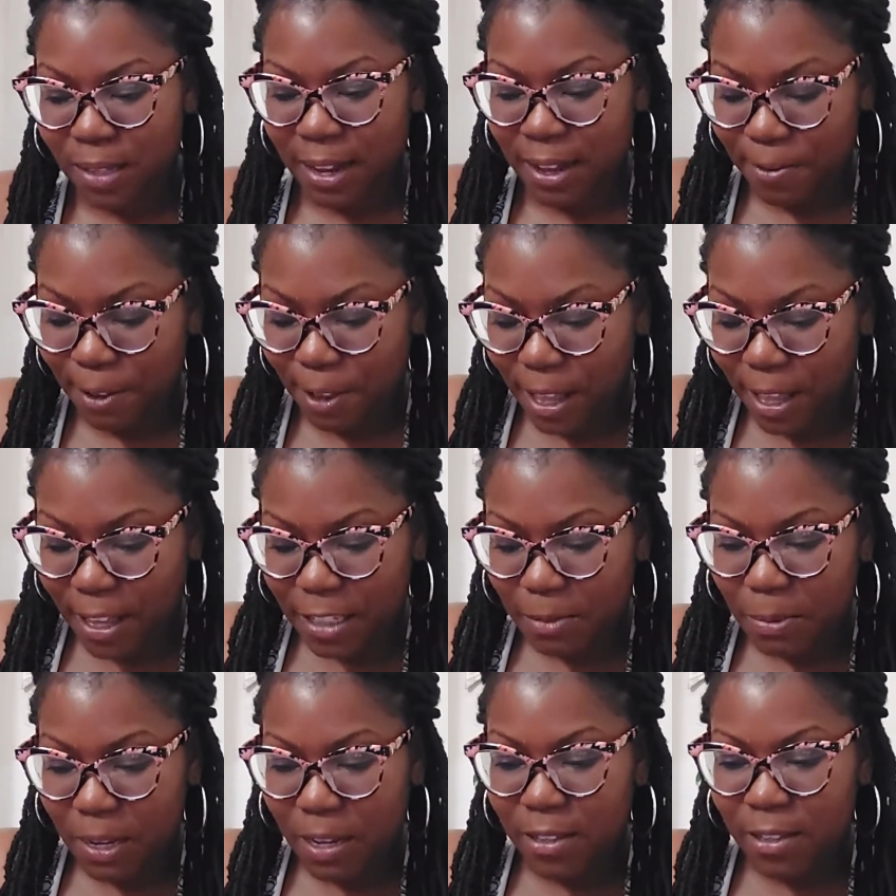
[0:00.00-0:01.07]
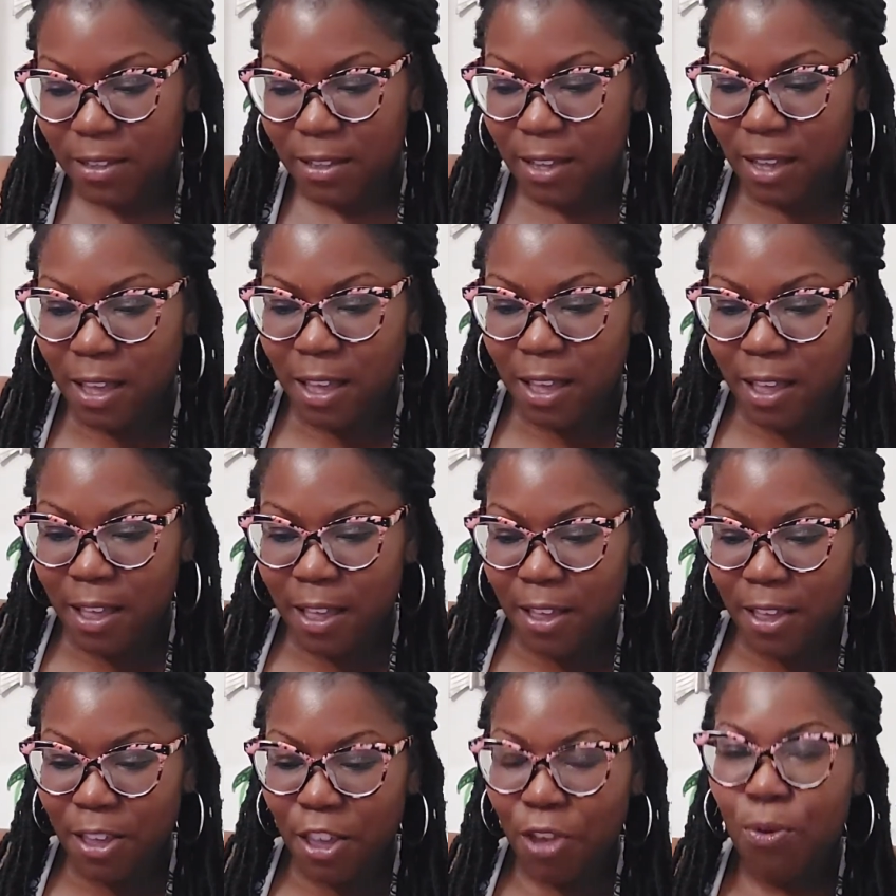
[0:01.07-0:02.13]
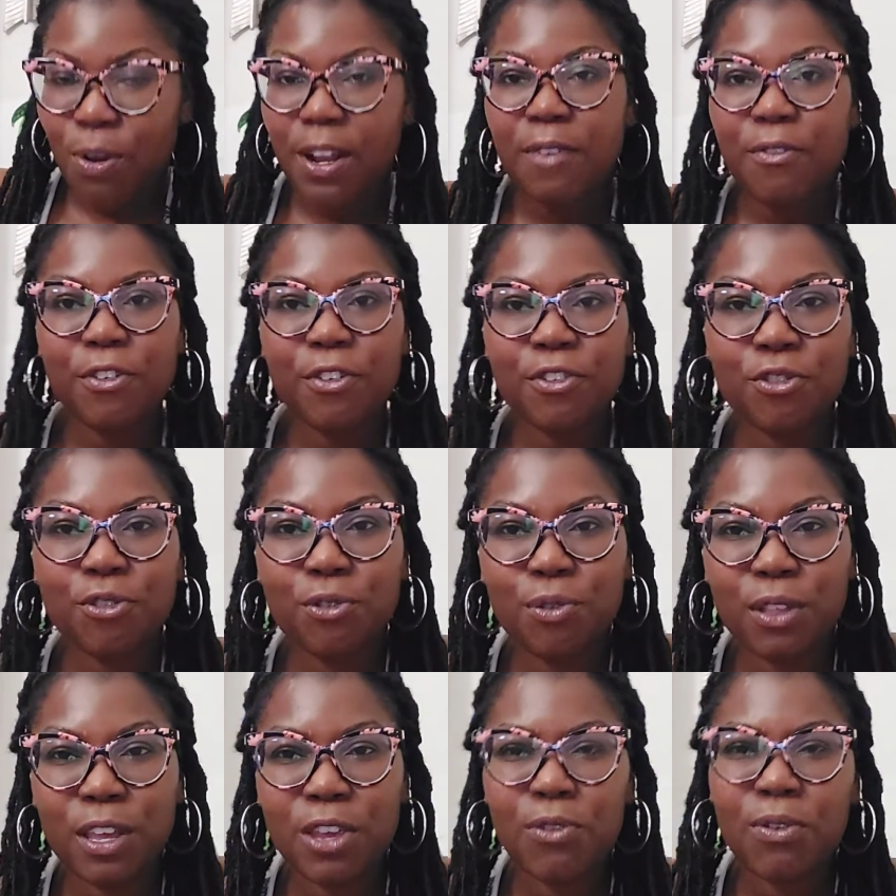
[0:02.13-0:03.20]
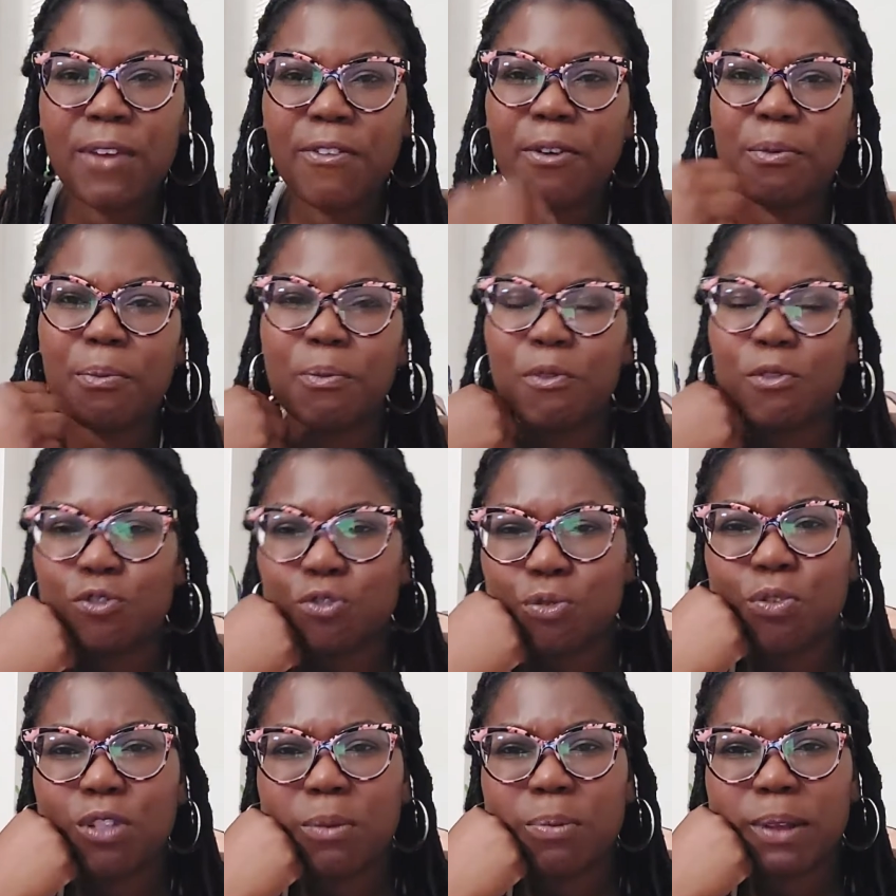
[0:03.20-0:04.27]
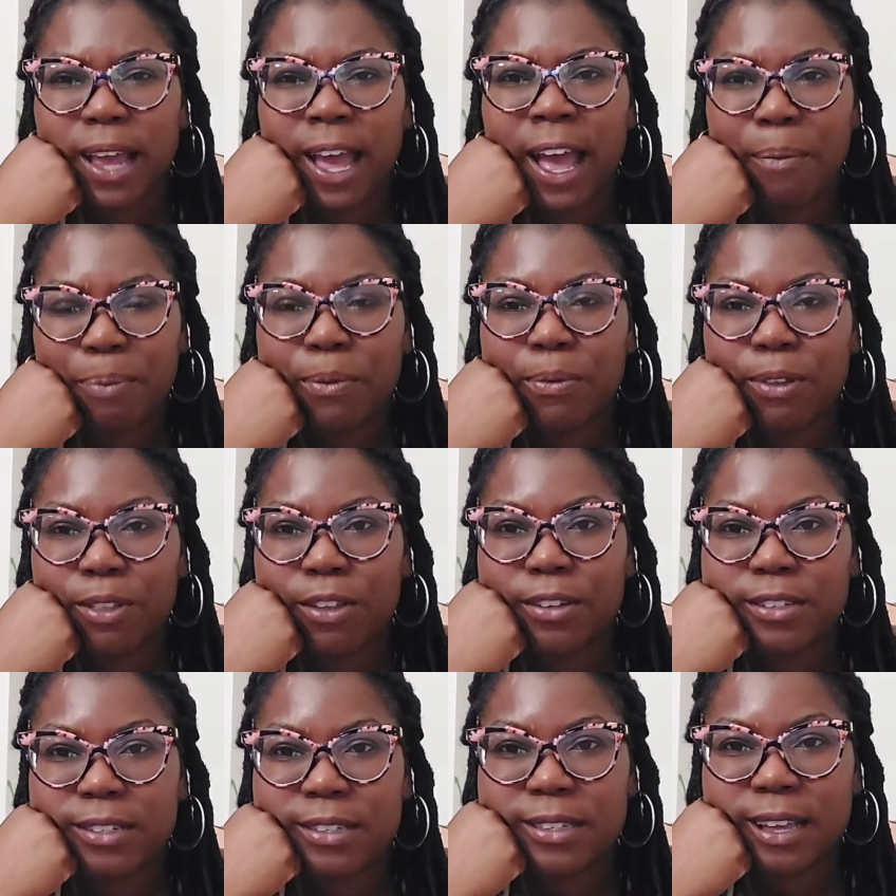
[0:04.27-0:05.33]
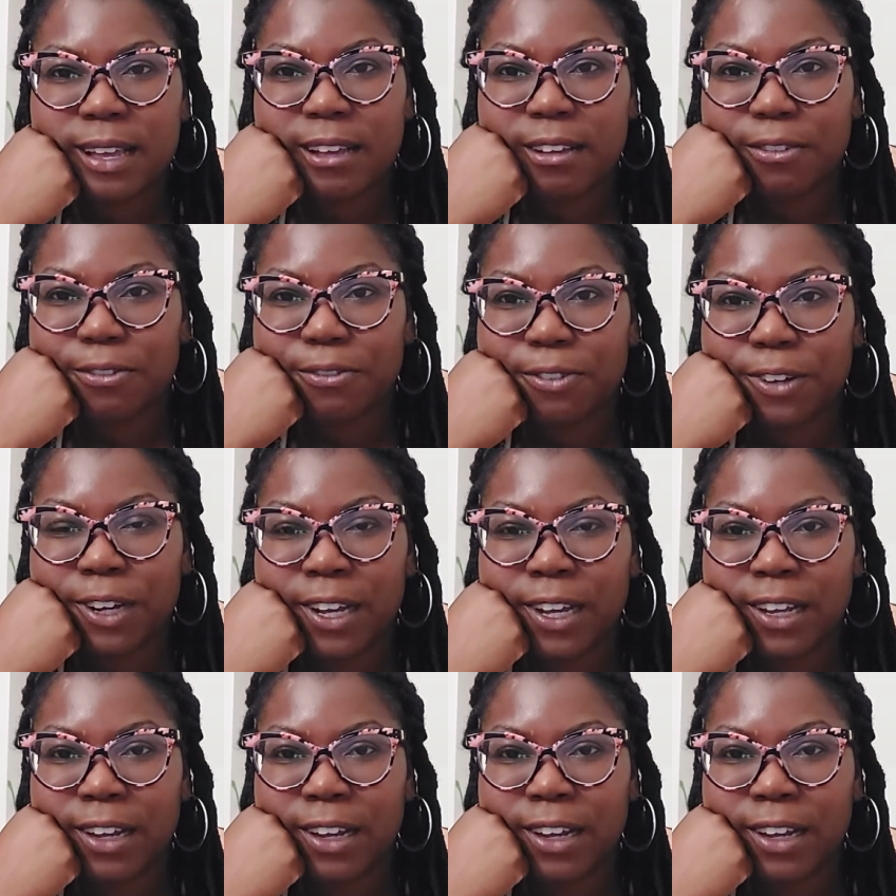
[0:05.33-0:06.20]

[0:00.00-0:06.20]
And I feel like it's because you were never truly, you never truly been happy with yourself, right?